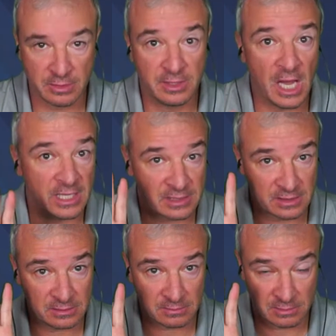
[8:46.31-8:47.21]
thus
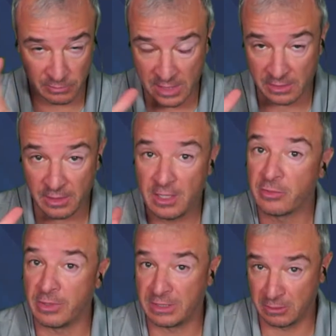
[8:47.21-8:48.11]
theoretically
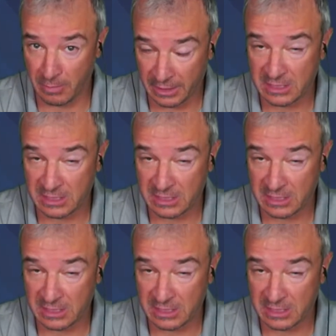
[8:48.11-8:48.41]
increasing money